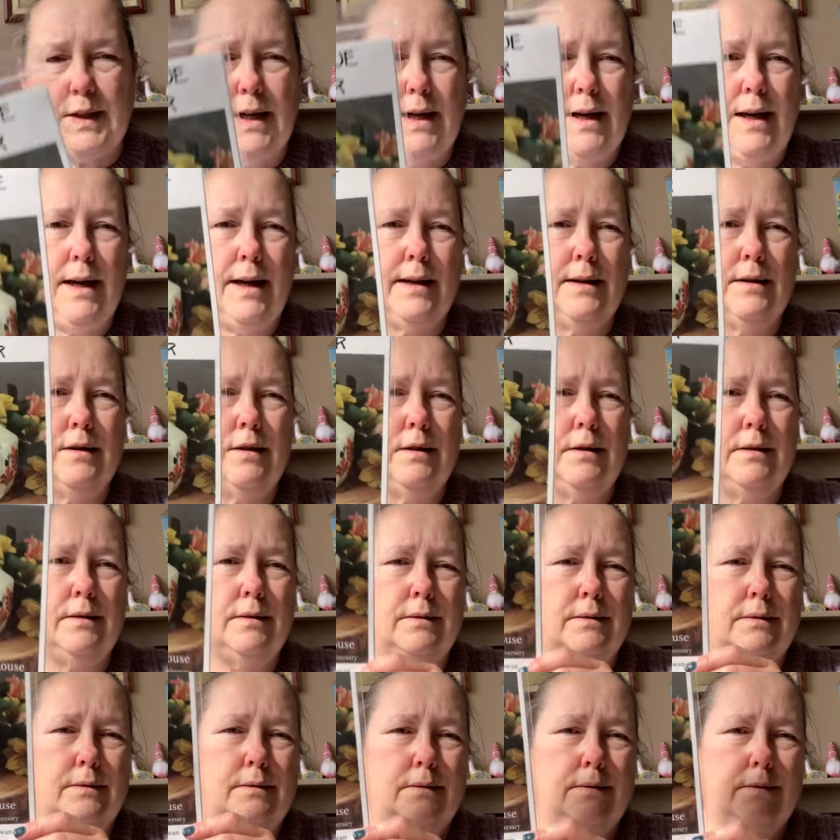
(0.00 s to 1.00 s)
I got
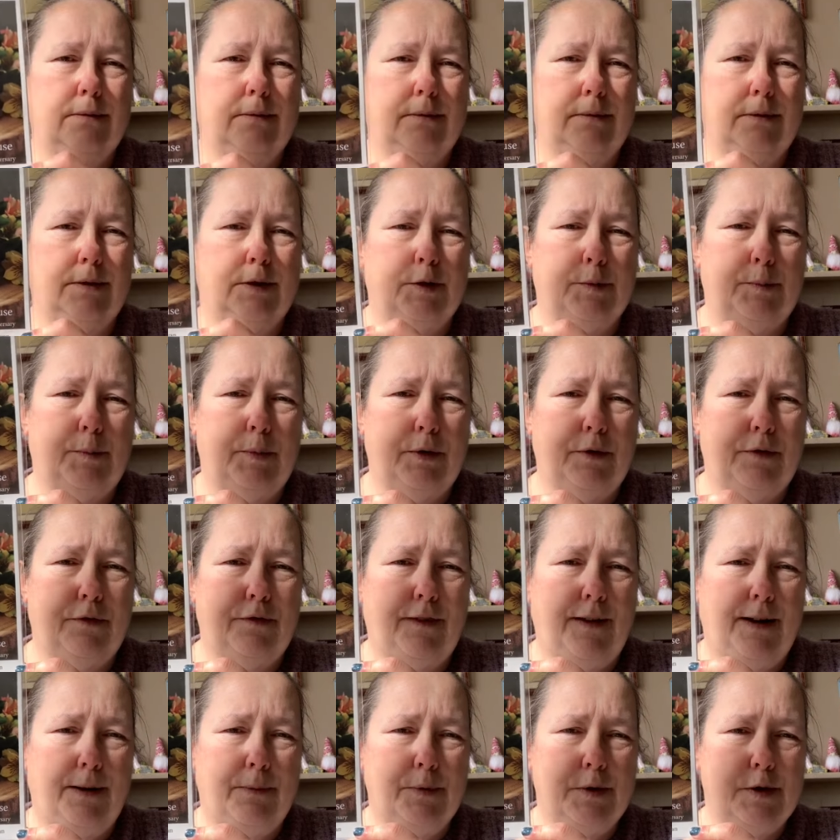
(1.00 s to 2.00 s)
the blue
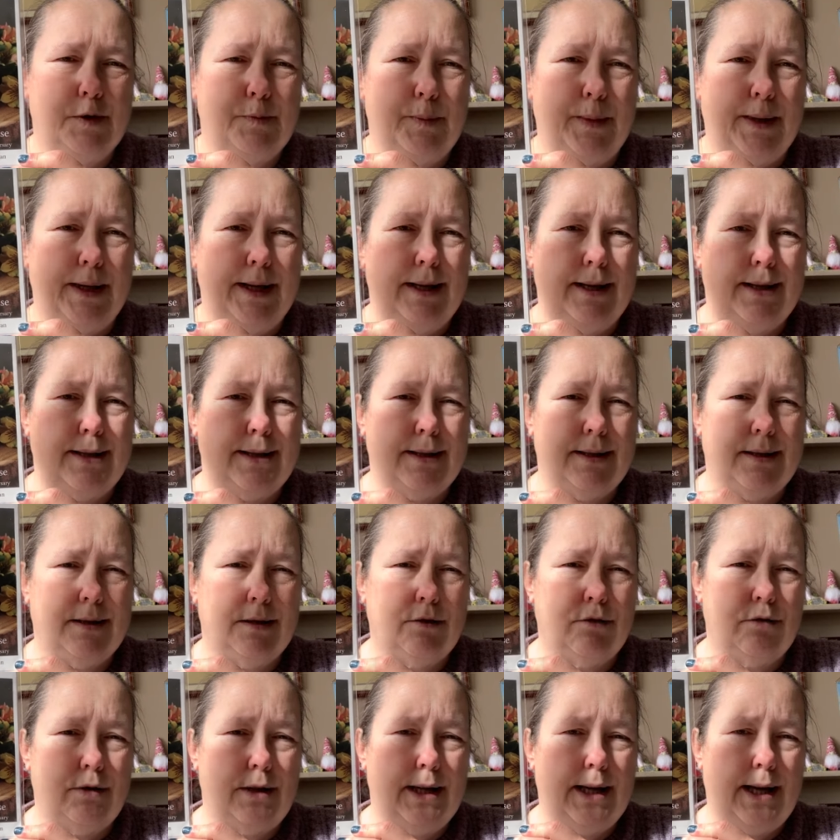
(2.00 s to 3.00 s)
flowers, bees in the
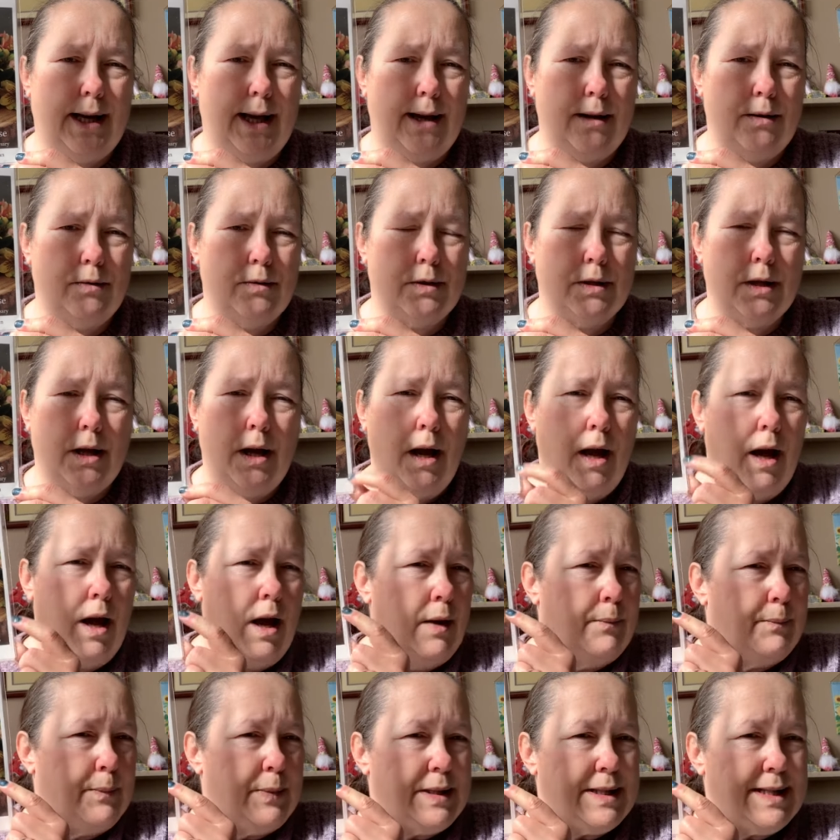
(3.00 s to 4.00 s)
greenhouse,
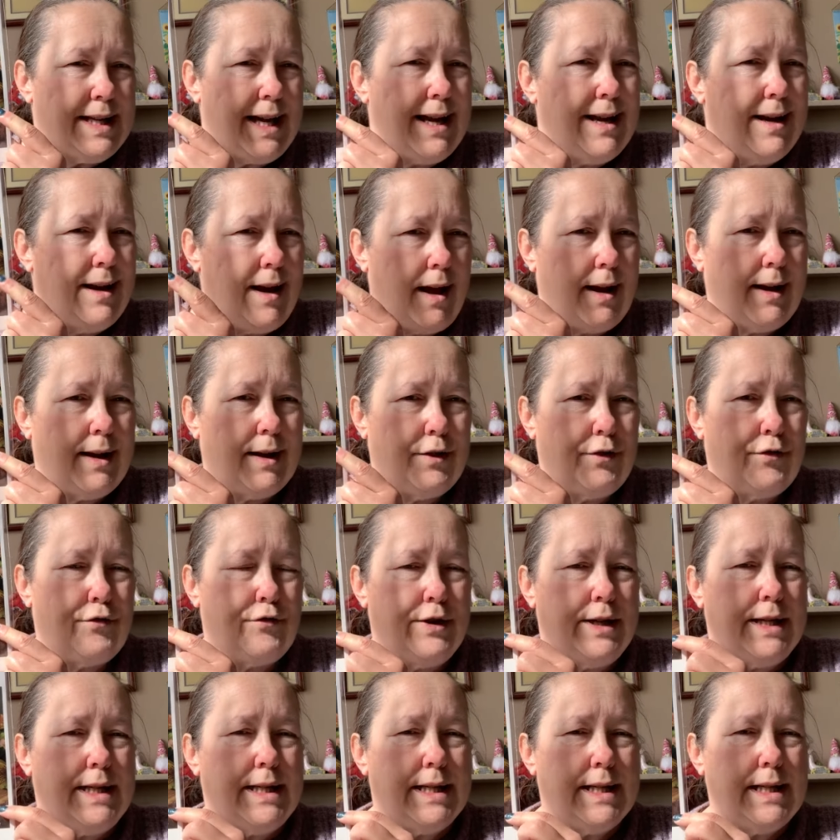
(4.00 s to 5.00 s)
because I like
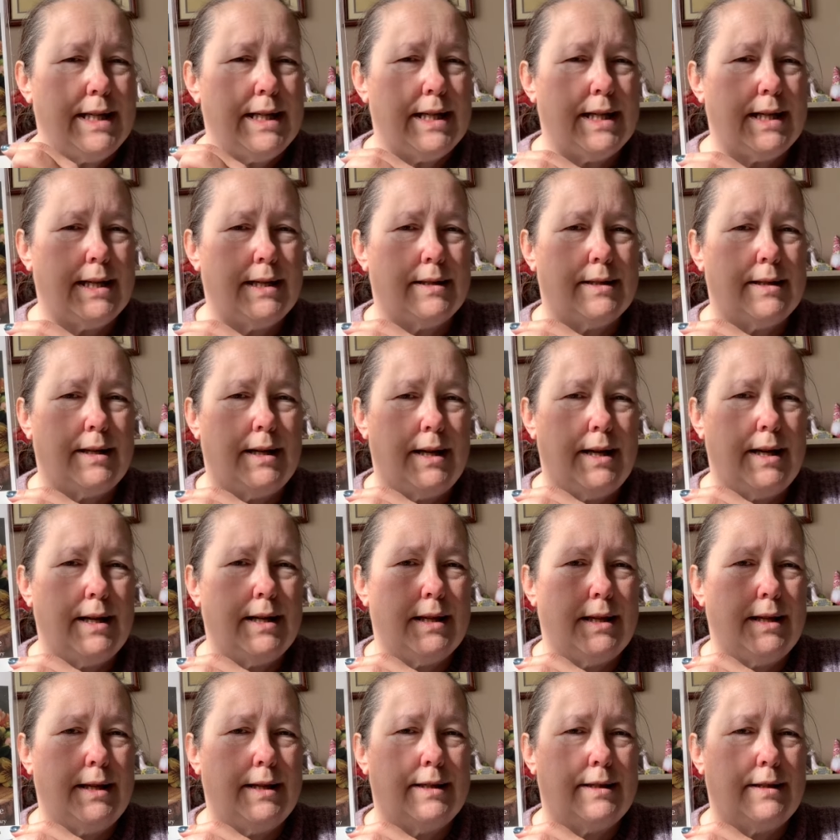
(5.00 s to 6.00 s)
3D things. I like
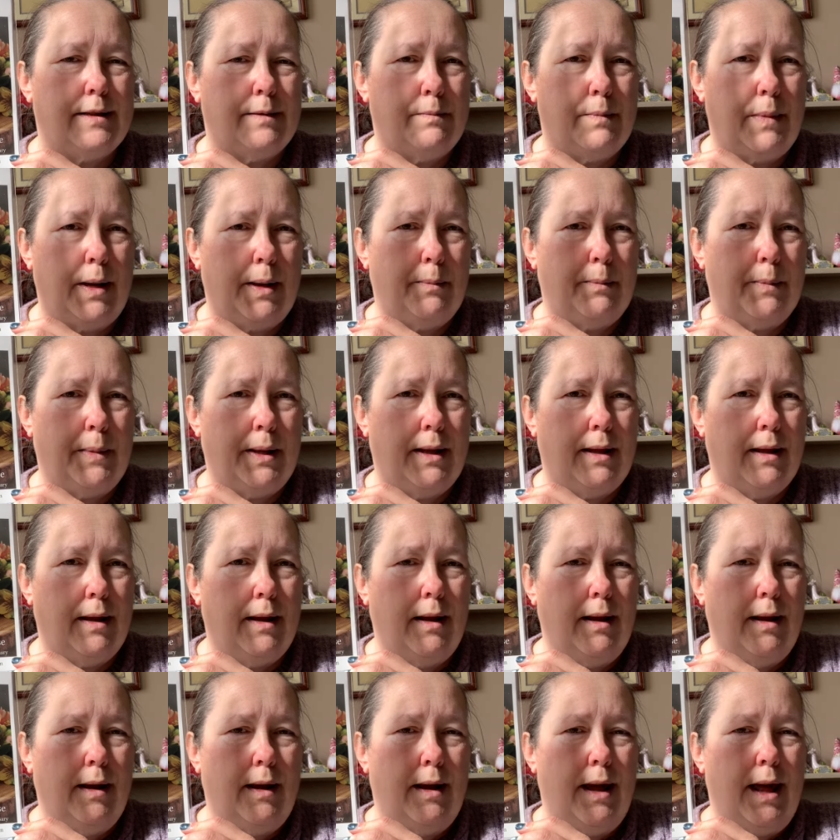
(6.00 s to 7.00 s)
things that make me
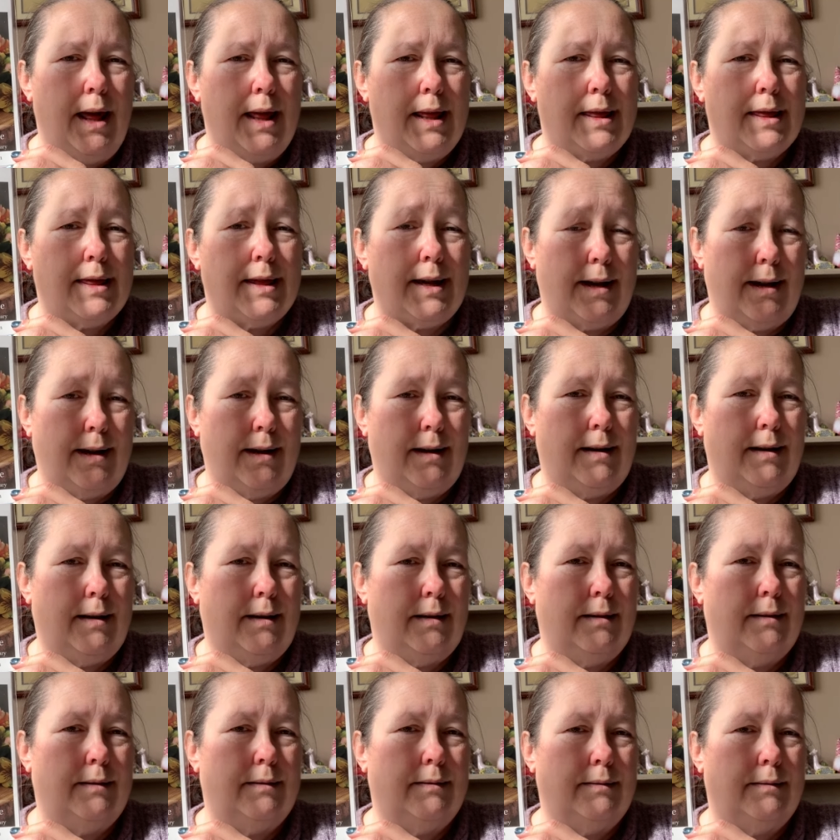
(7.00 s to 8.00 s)
think
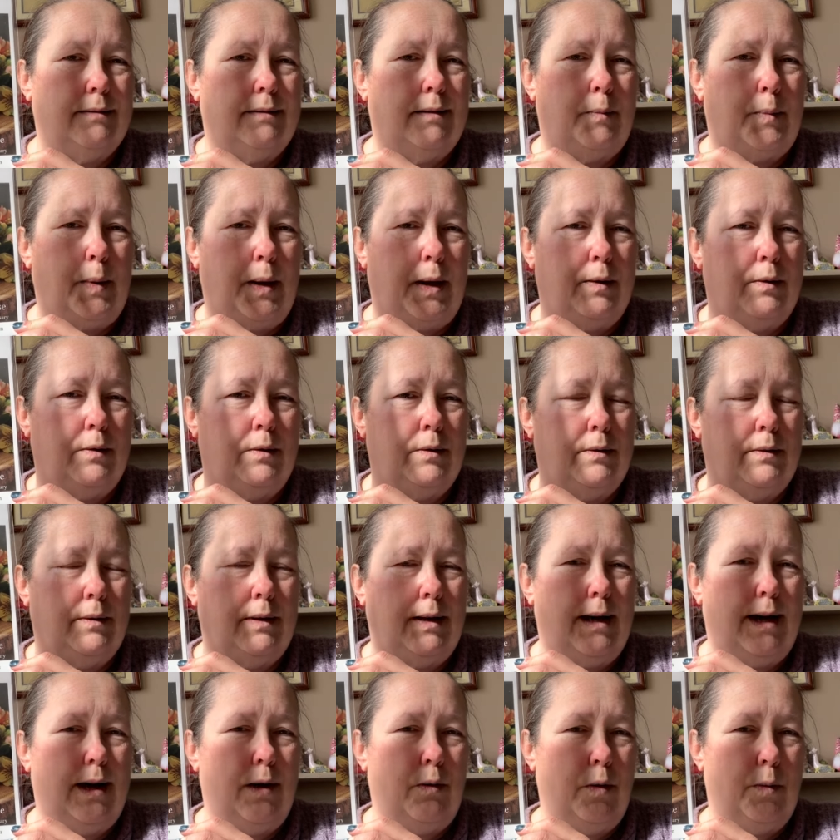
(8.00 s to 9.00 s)
about
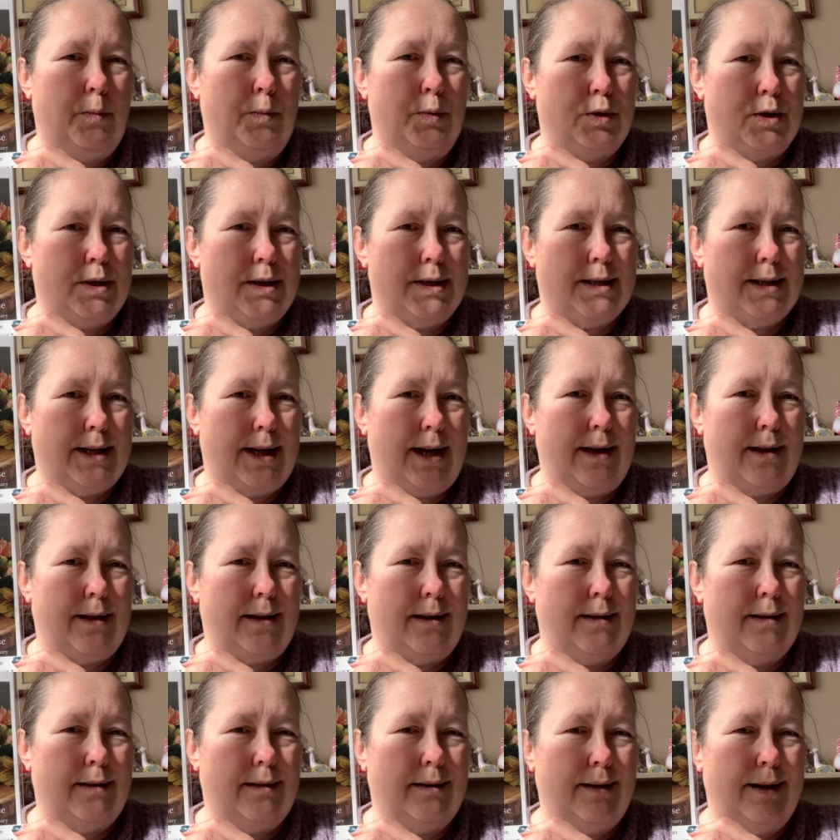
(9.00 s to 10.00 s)
how I put it
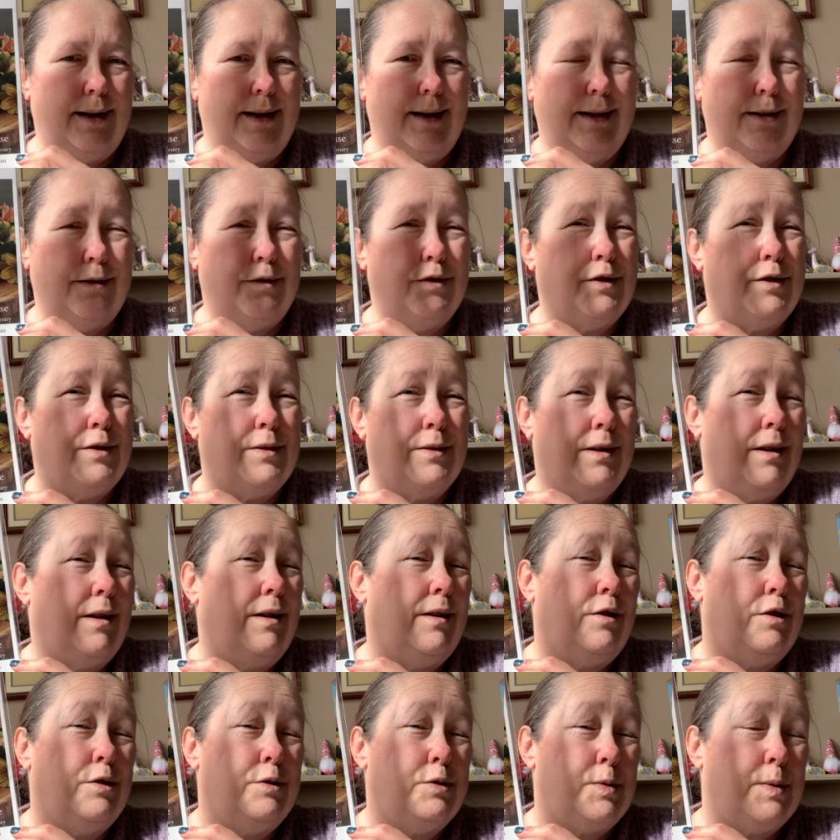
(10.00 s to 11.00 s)
together, and it
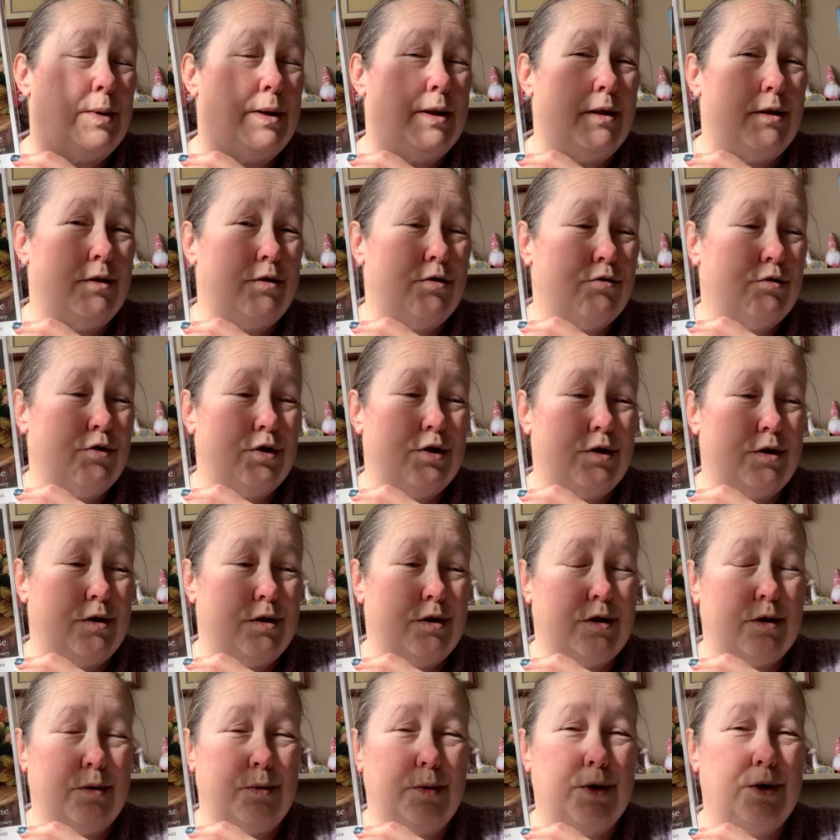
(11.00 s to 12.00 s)
comes with the instructions
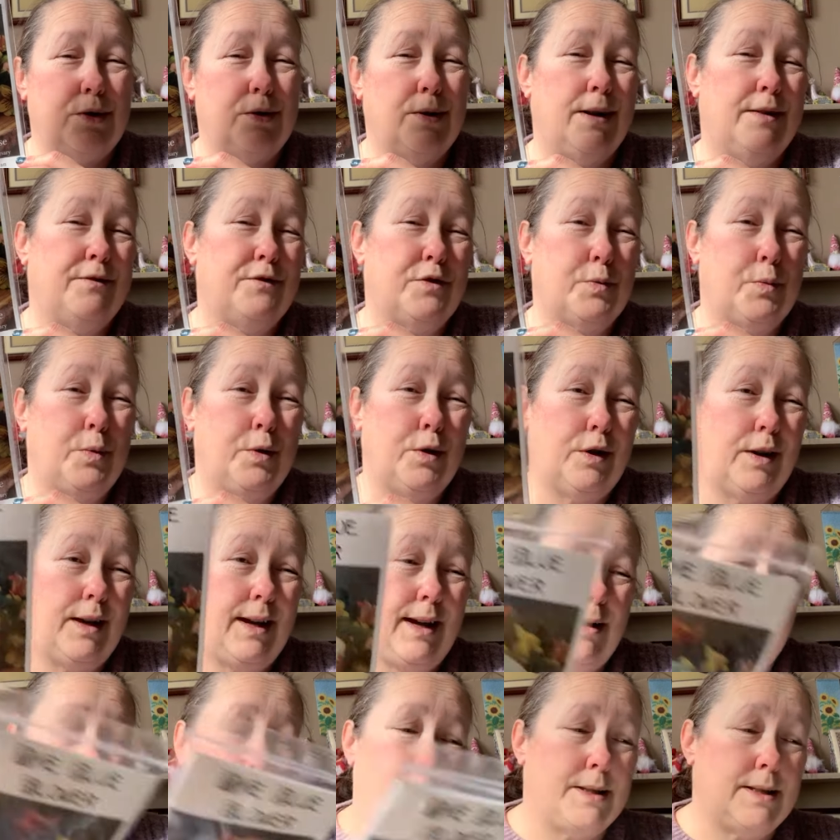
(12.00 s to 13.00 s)
so I don't have to work it
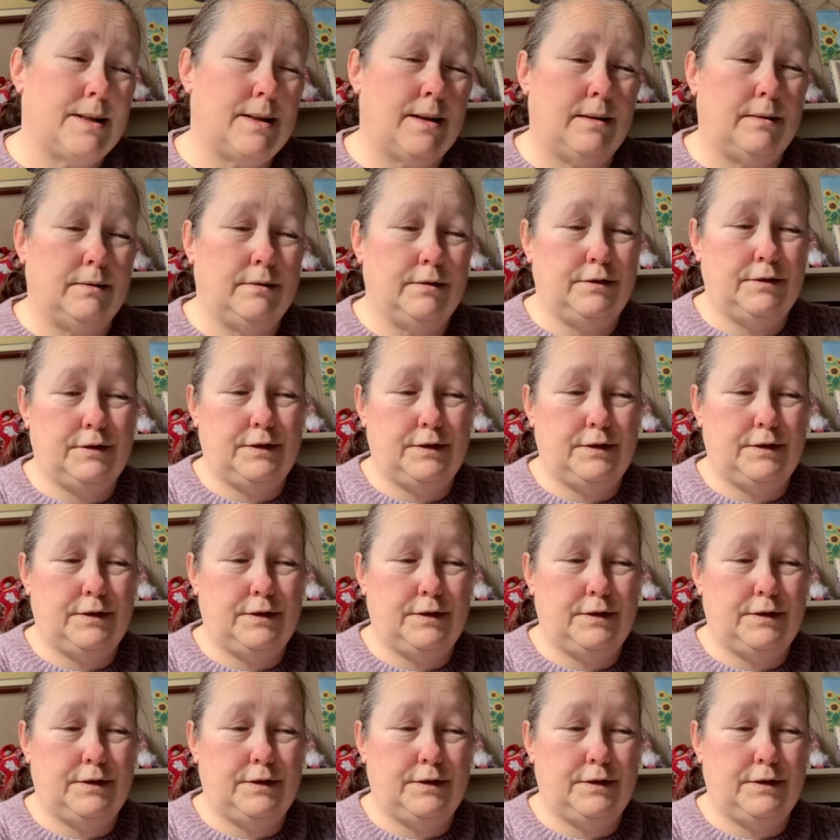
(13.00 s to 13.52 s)
out myself.